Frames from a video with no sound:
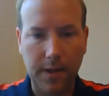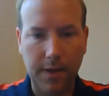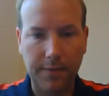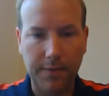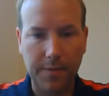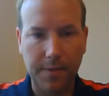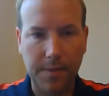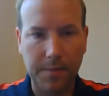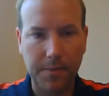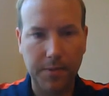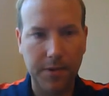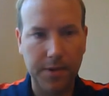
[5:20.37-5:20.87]
I
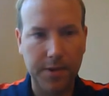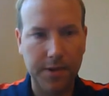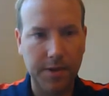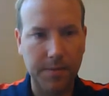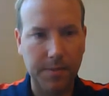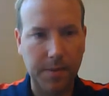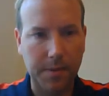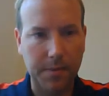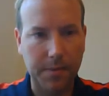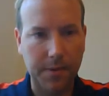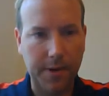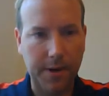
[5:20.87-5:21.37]
remember it's in
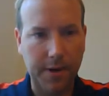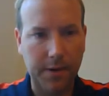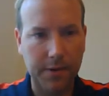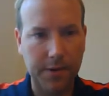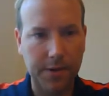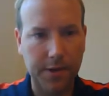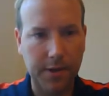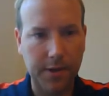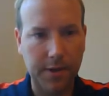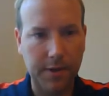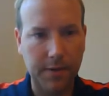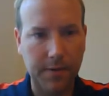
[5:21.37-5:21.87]
my
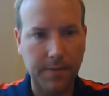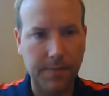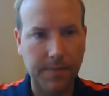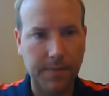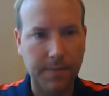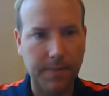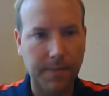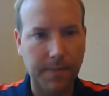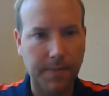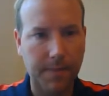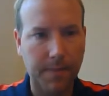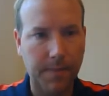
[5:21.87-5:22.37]
browser,
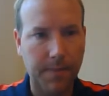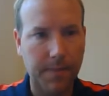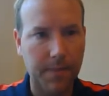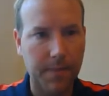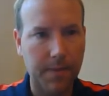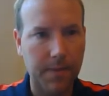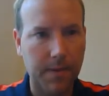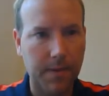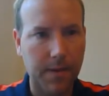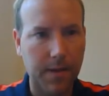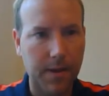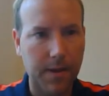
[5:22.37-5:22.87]

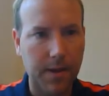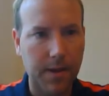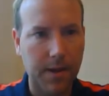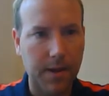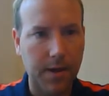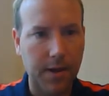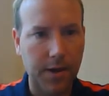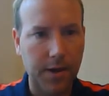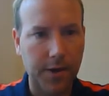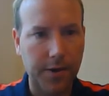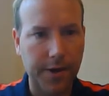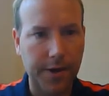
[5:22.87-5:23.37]

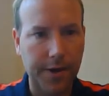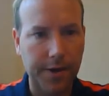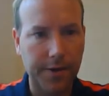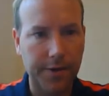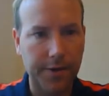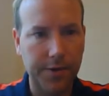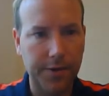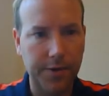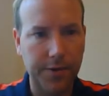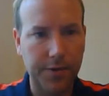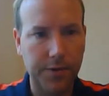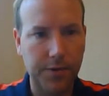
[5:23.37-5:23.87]
create a
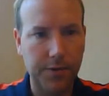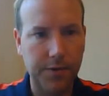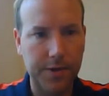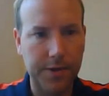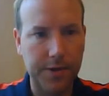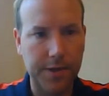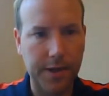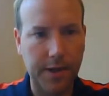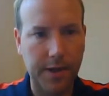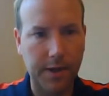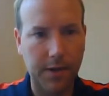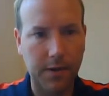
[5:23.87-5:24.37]
new
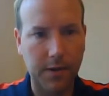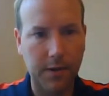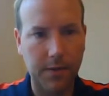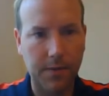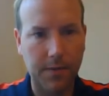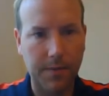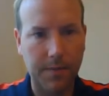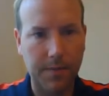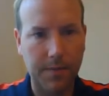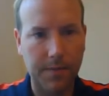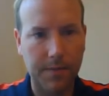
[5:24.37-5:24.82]
cell